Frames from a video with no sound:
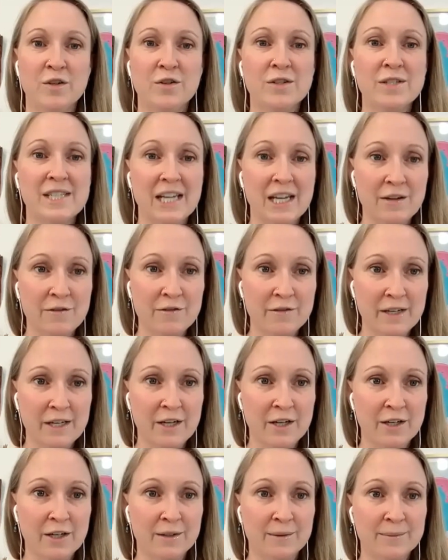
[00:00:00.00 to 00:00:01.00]
You're safe
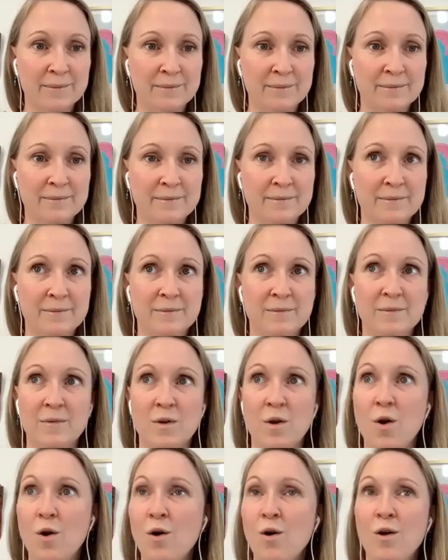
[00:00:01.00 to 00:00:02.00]
here.
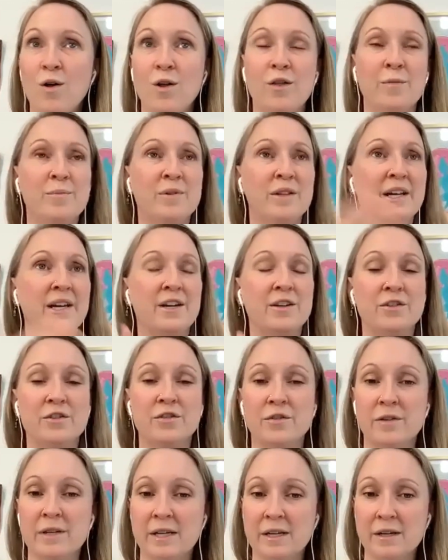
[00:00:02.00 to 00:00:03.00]
All the
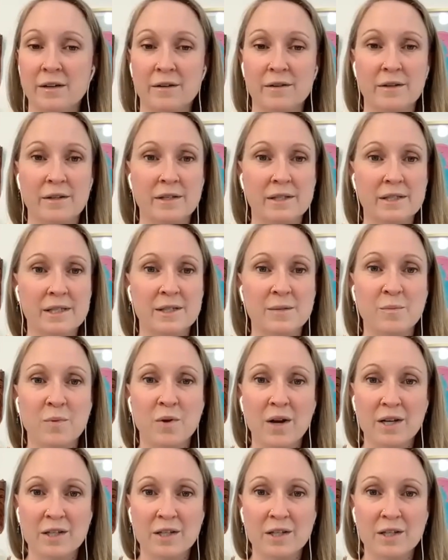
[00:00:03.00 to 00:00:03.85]
players are here. This is